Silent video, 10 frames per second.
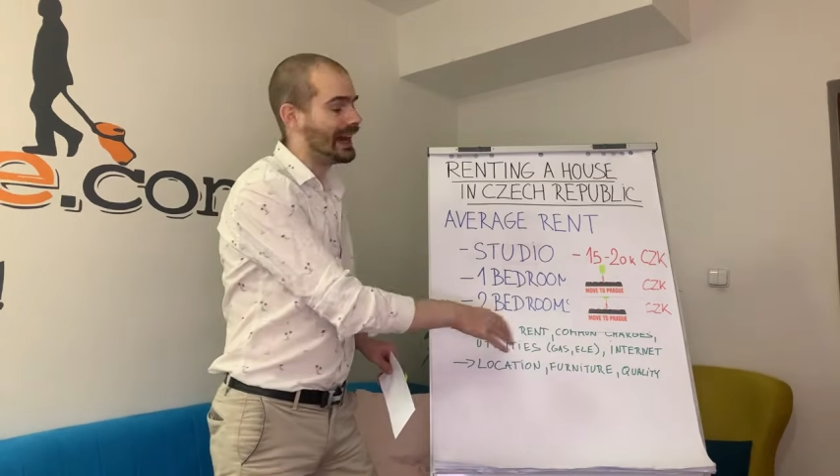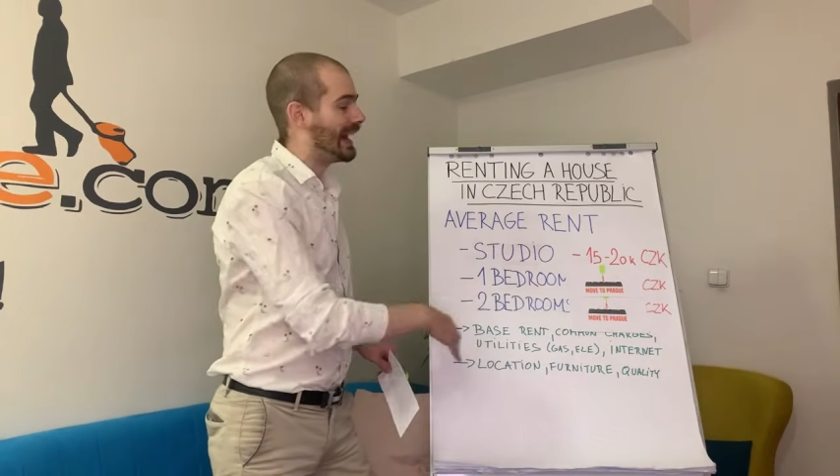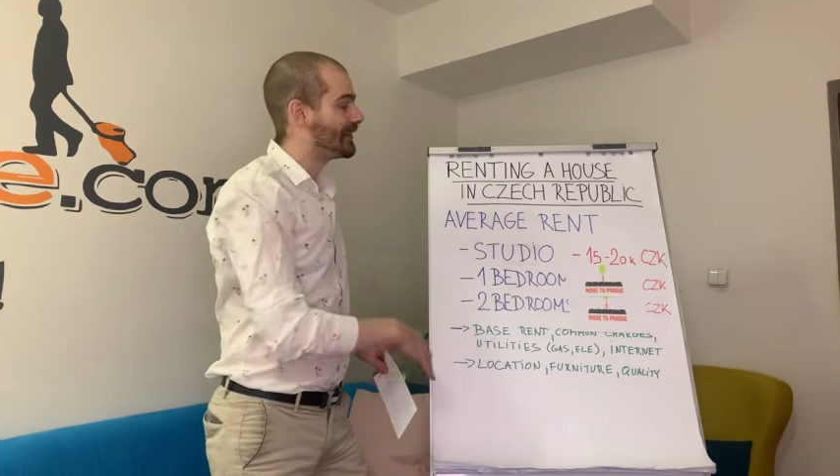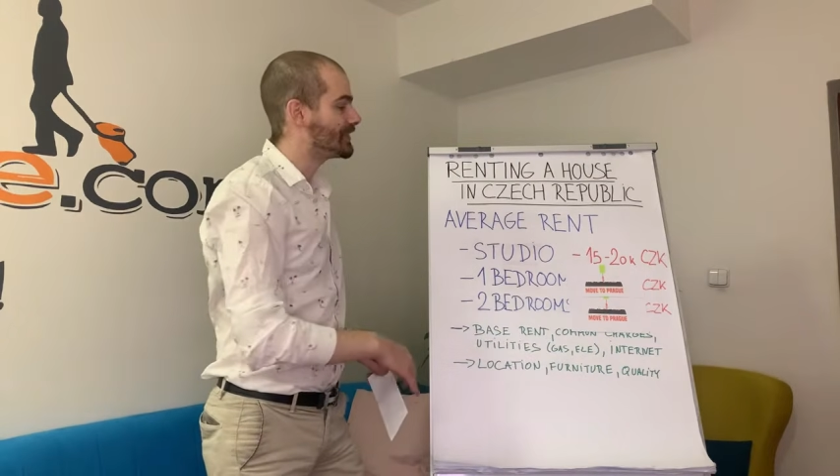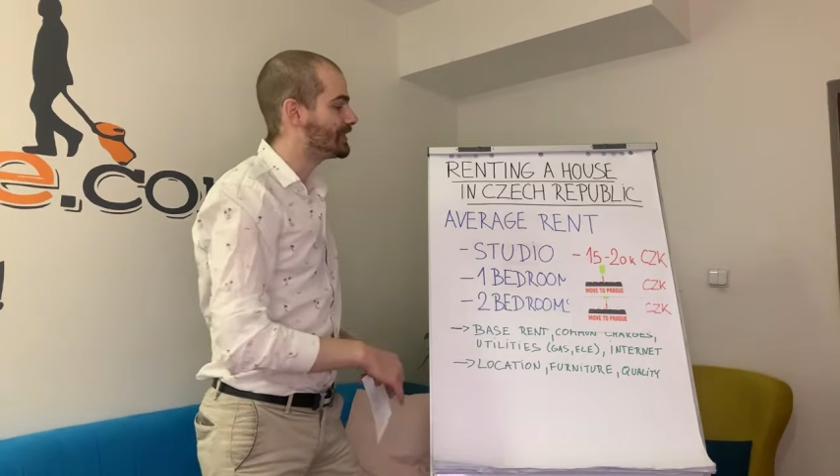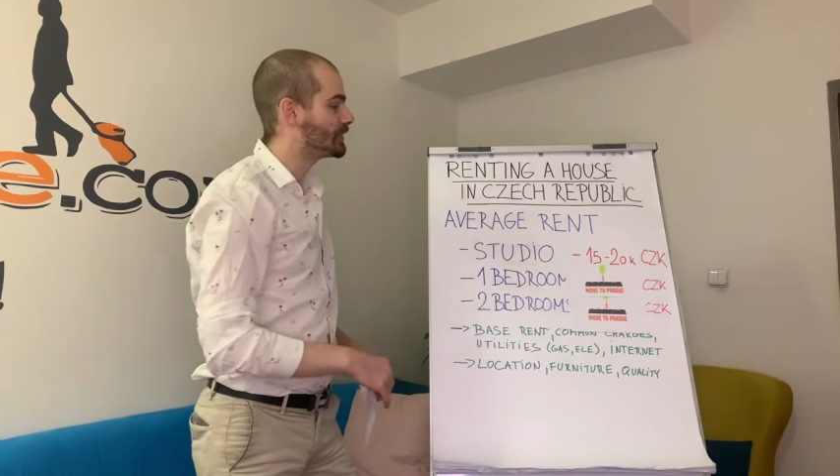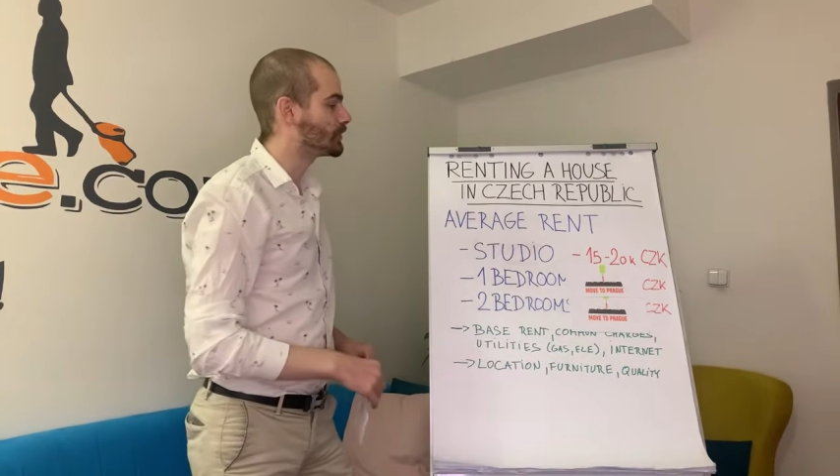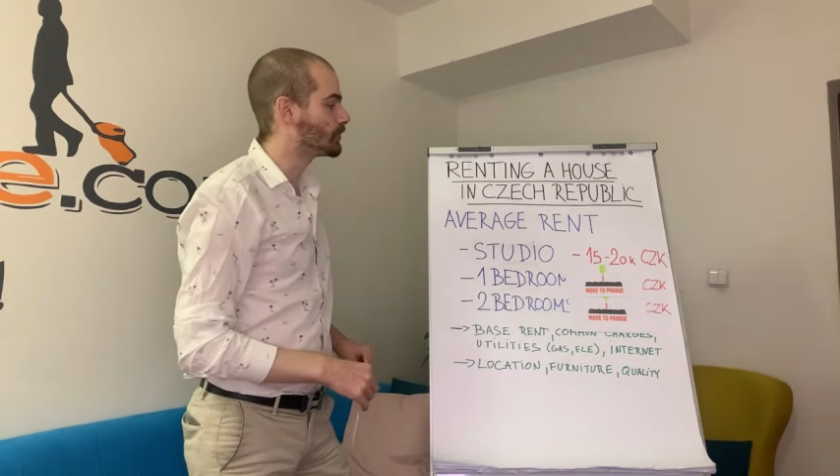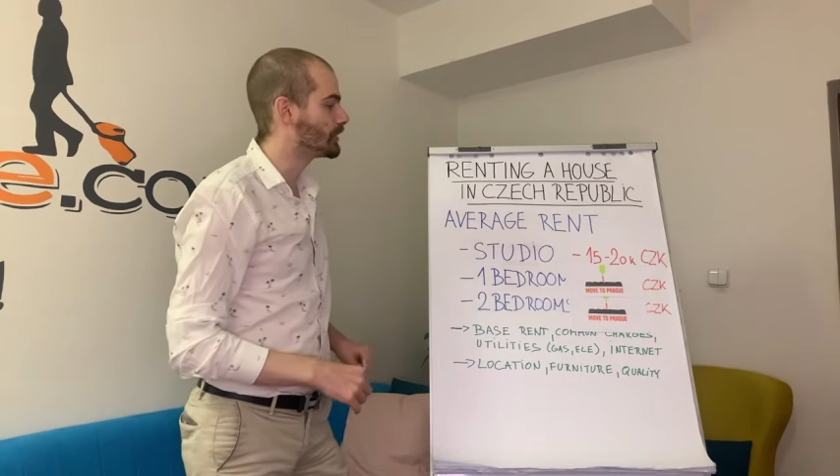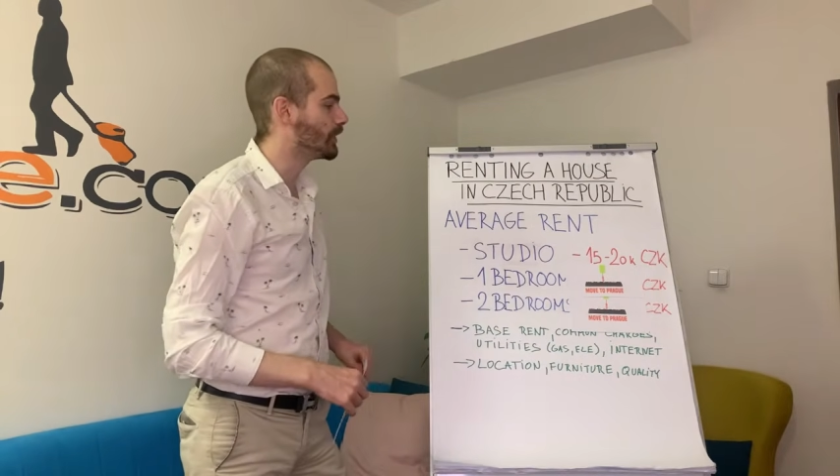I've seen
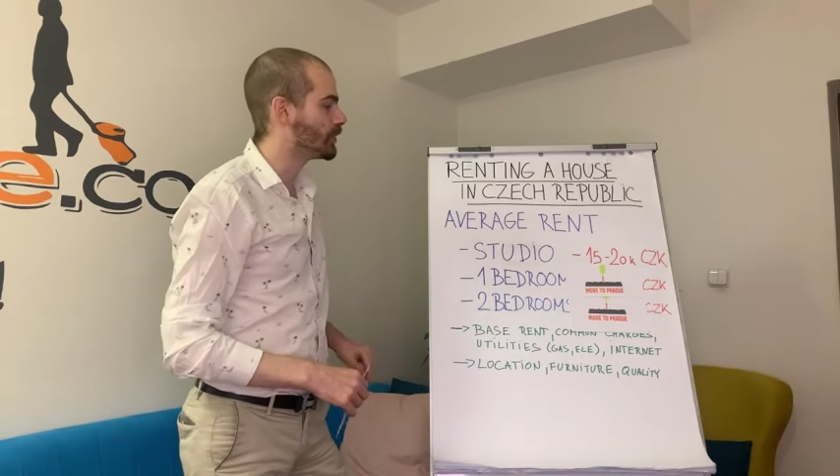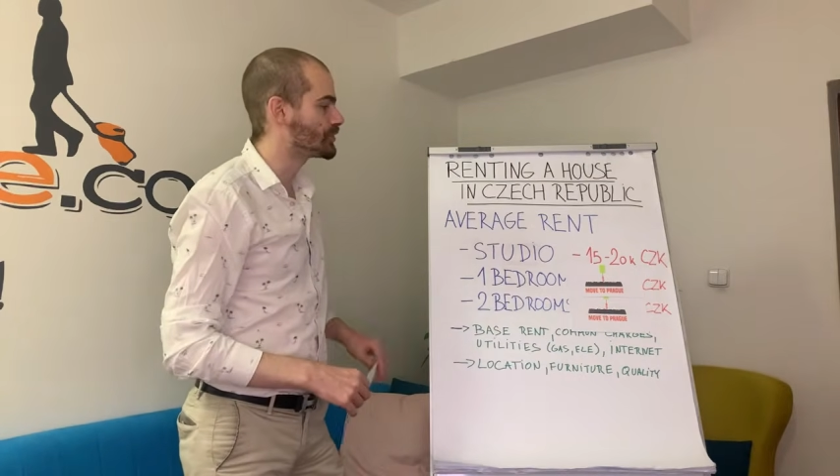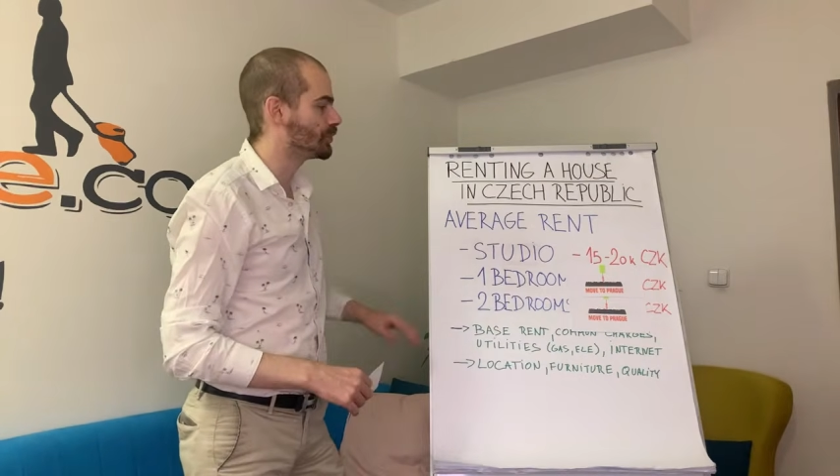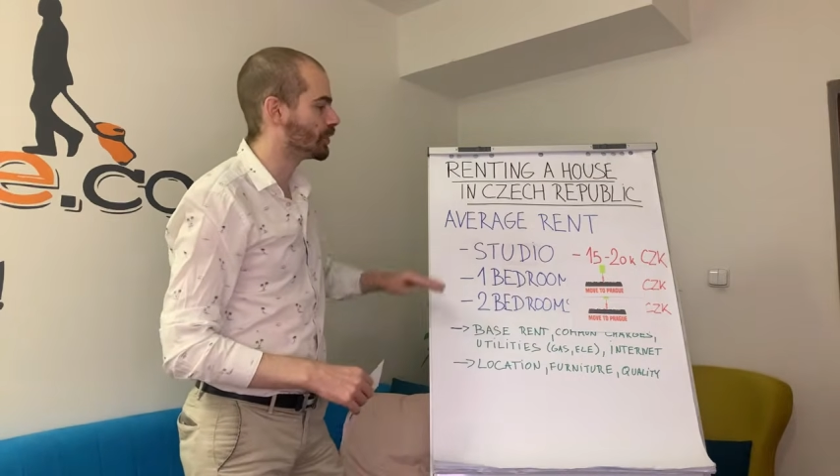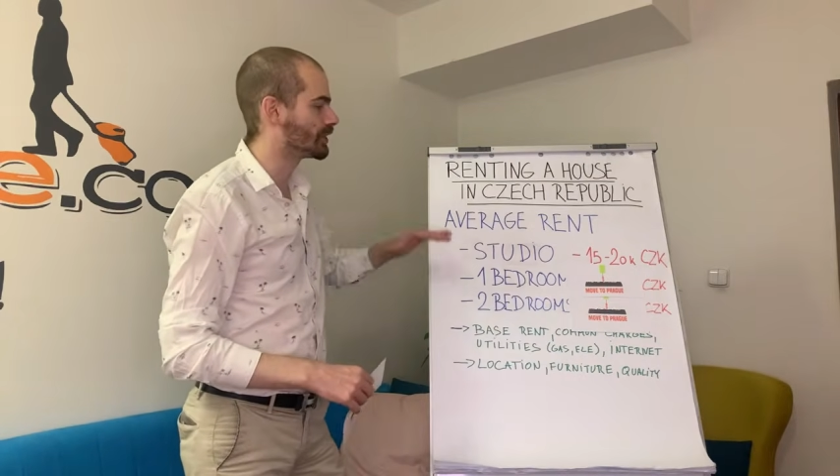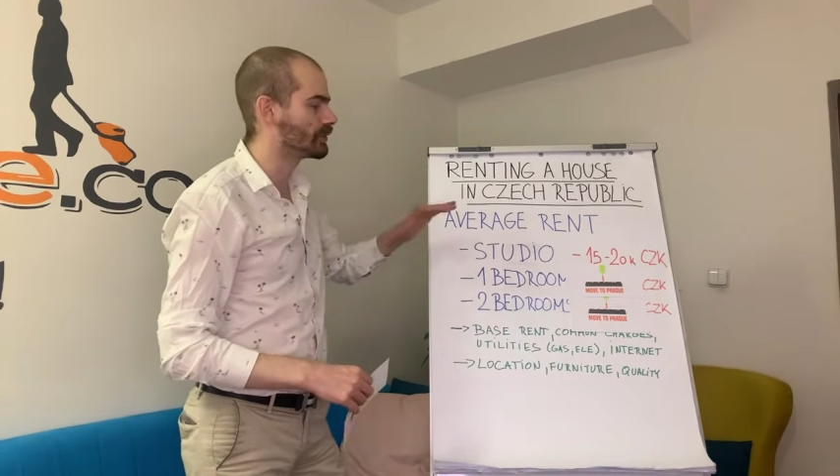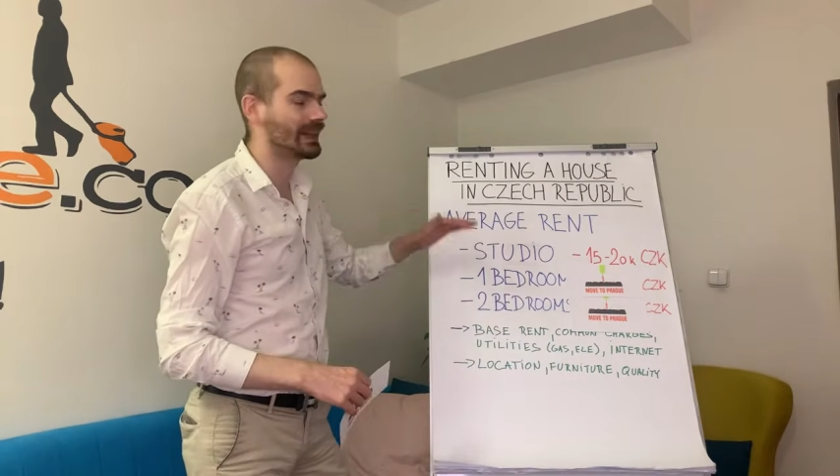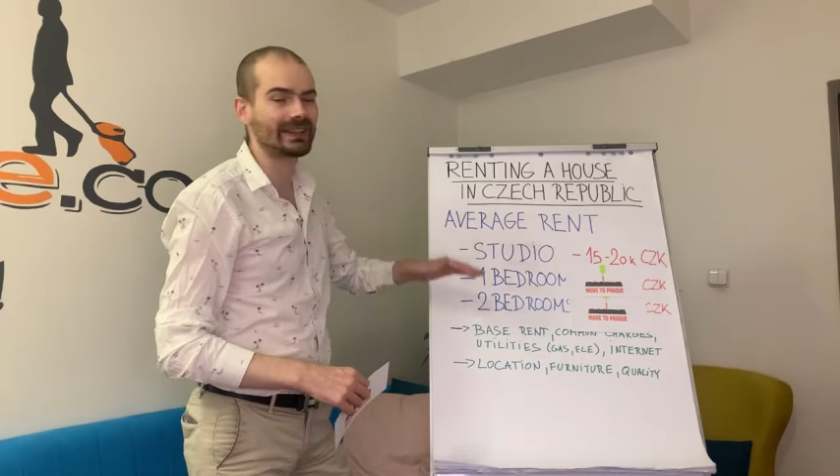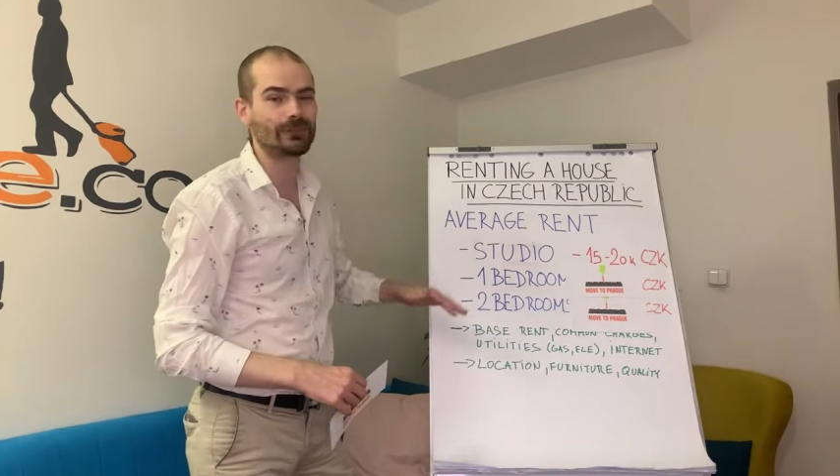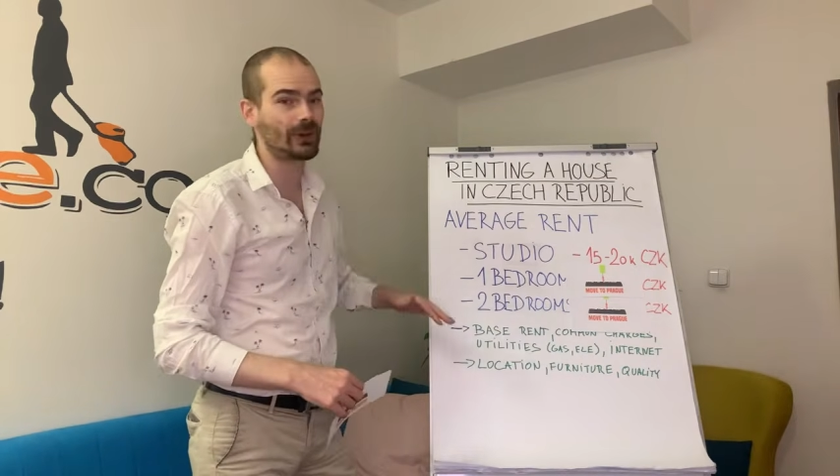studios for
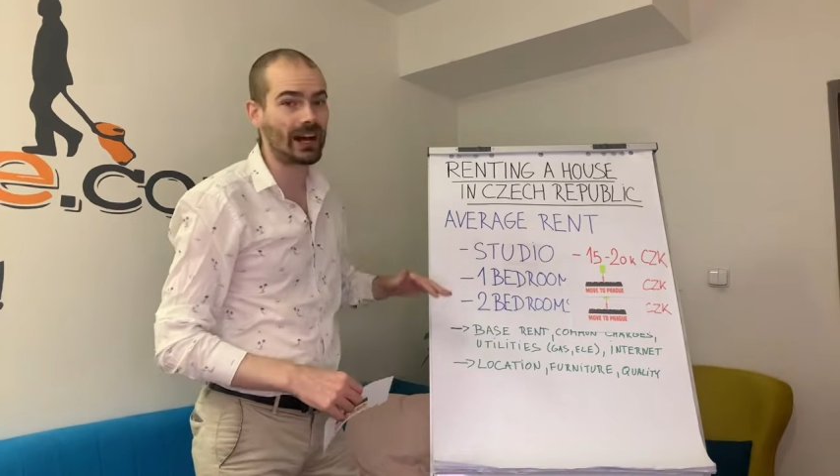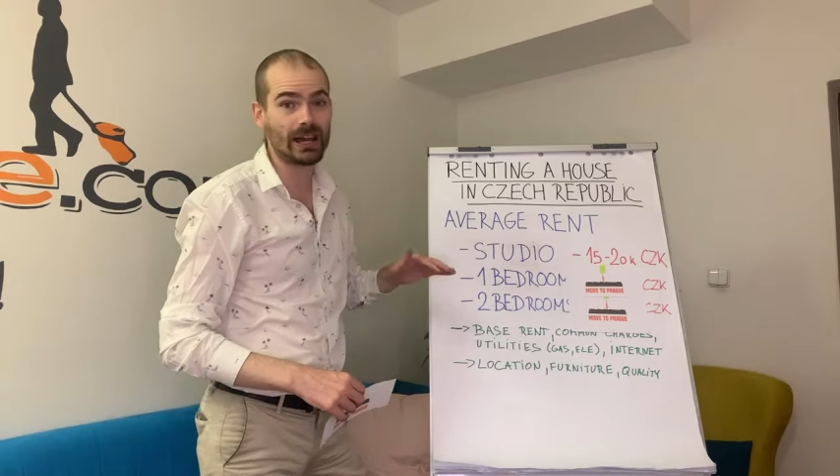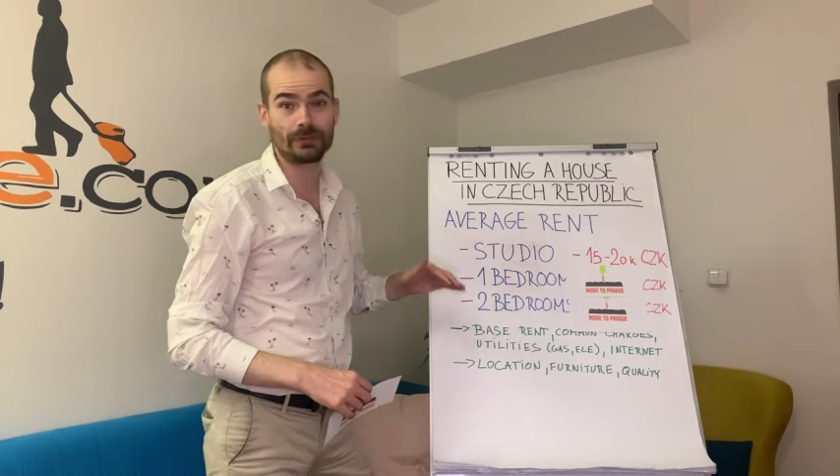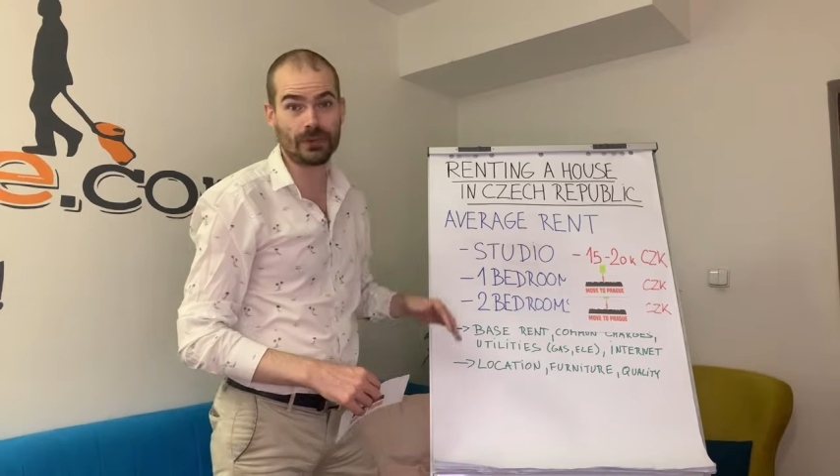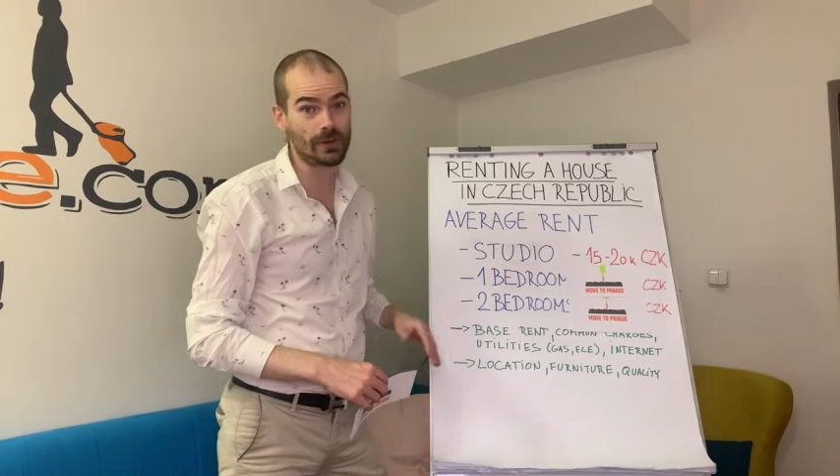25,